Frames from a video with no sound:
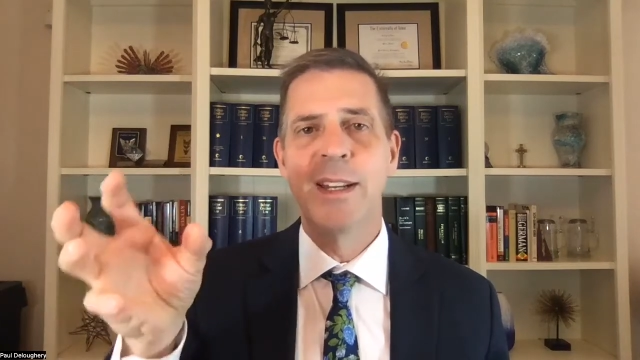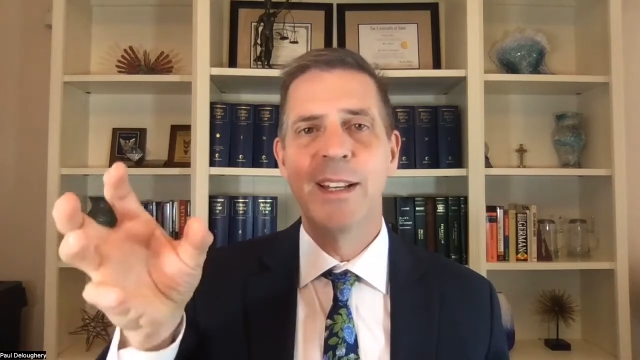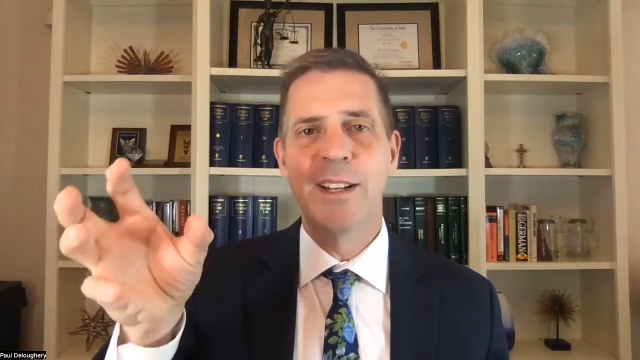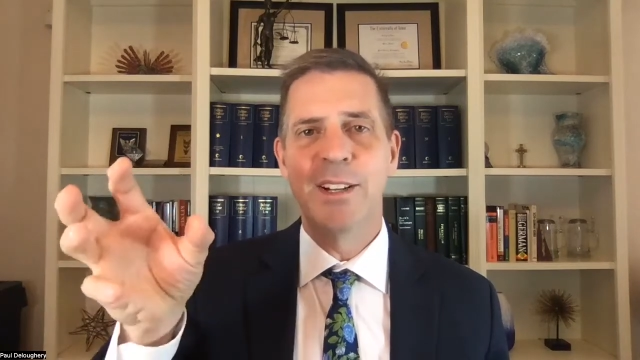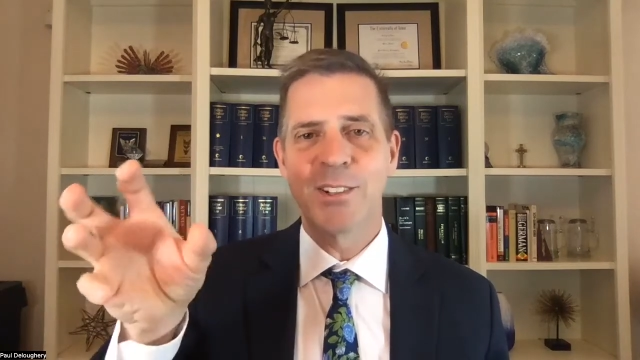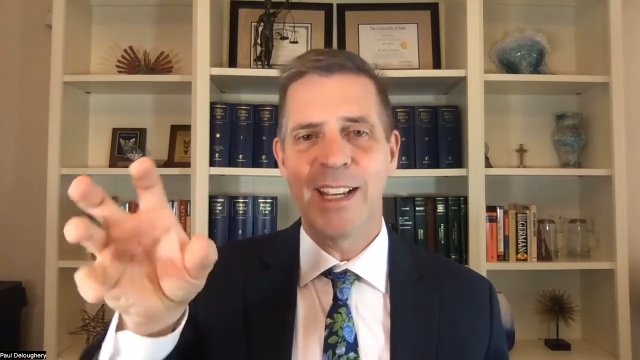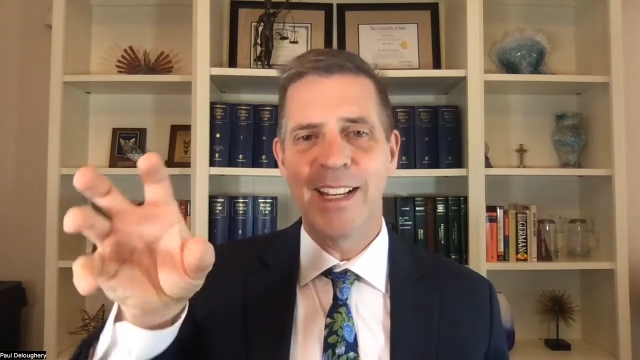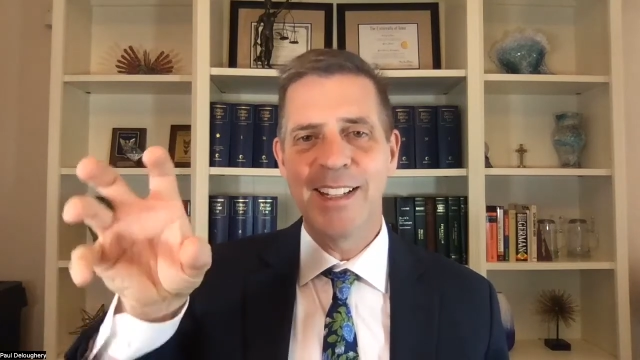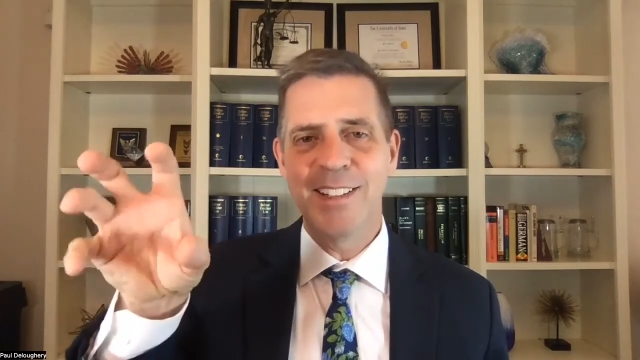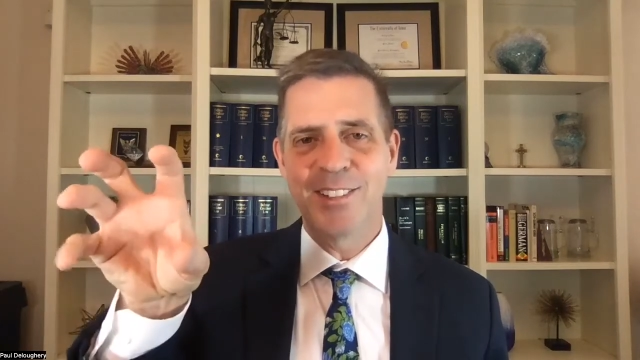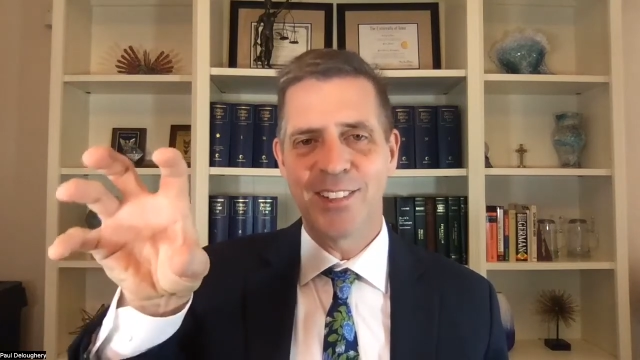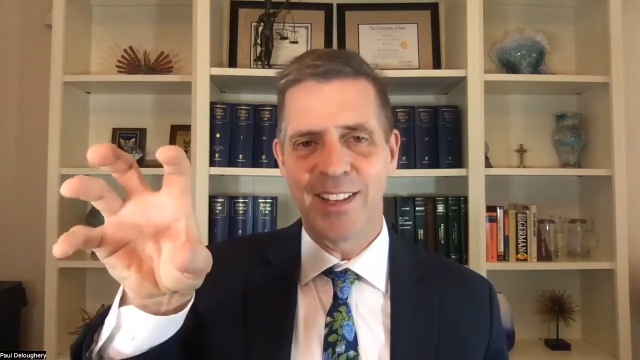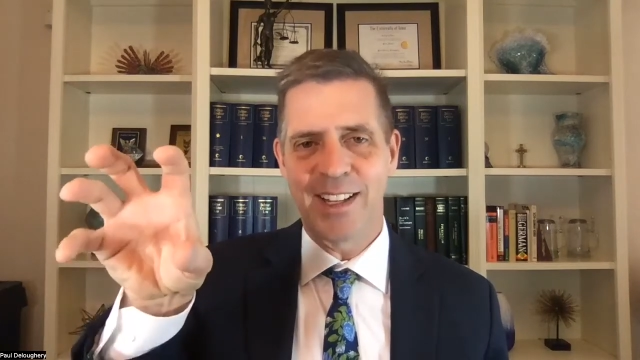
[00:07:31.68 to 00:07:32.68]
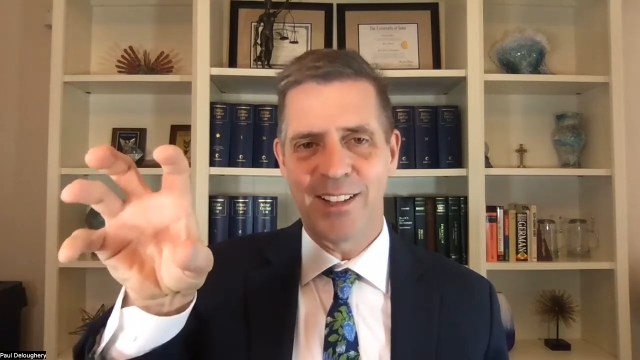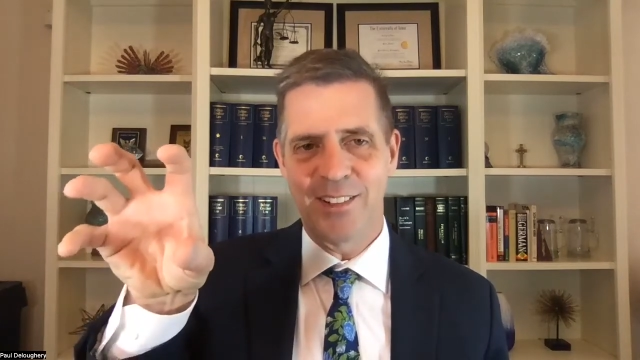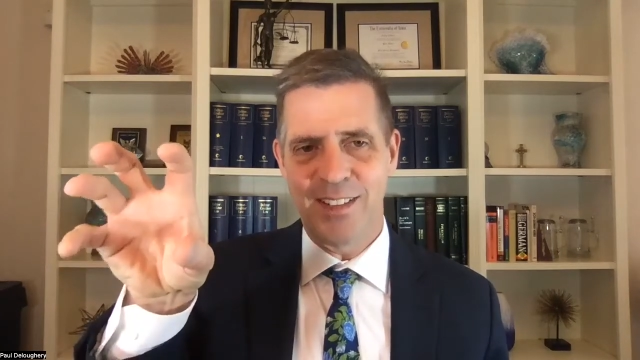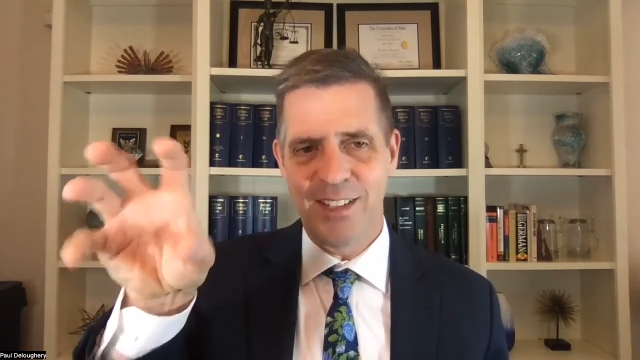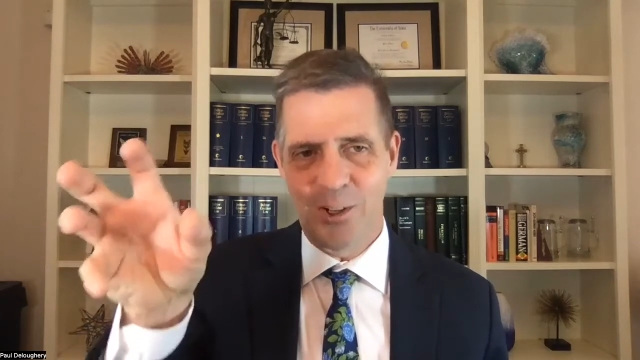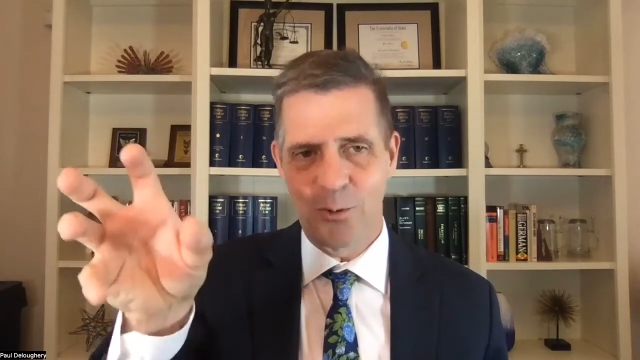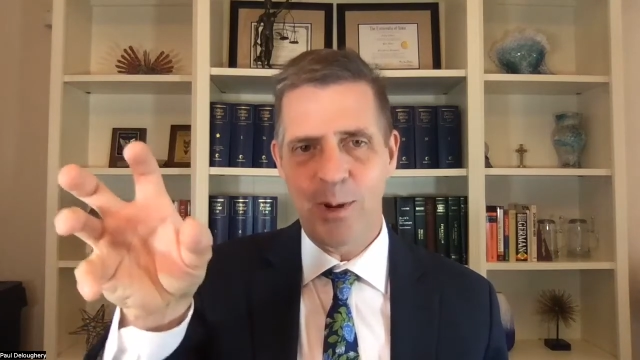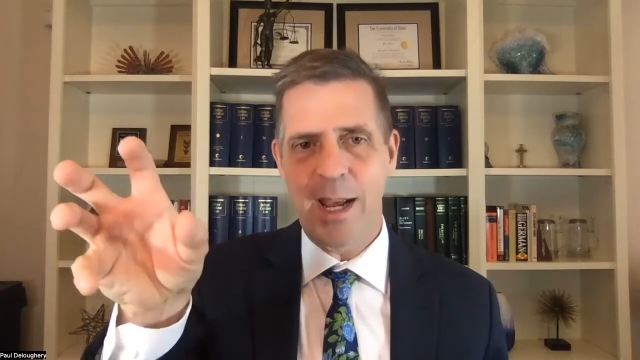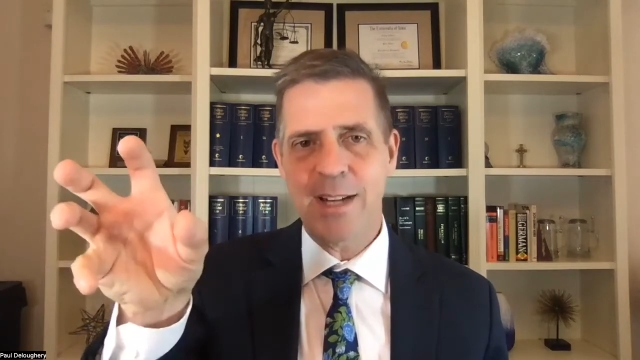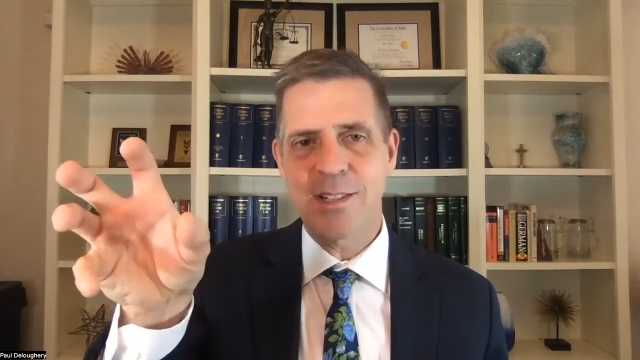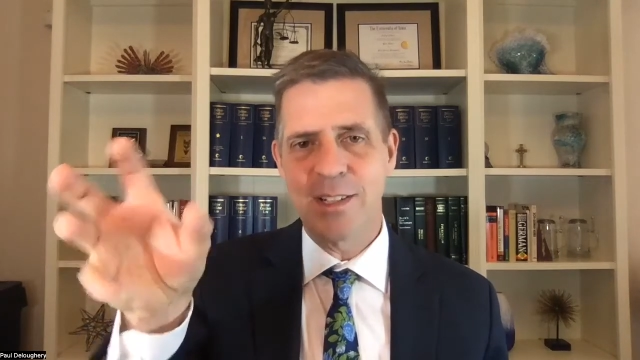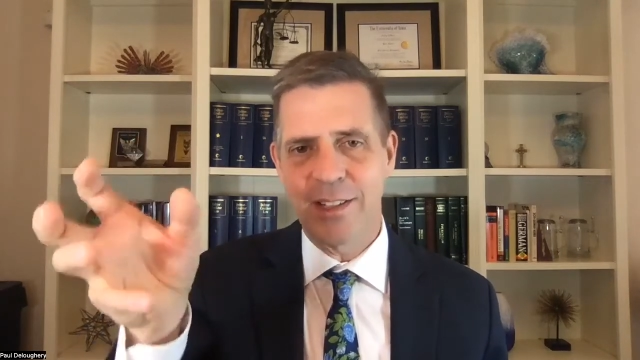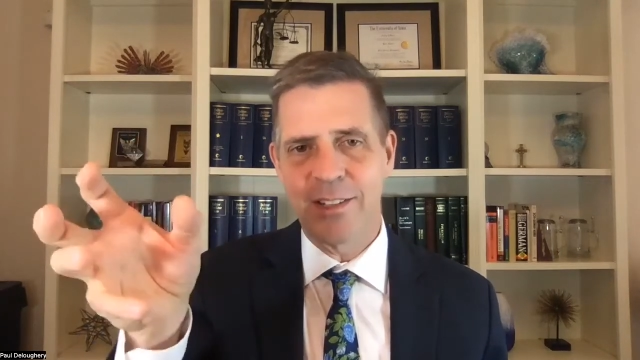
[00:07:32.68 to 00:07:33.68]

Okay, so like a ratchet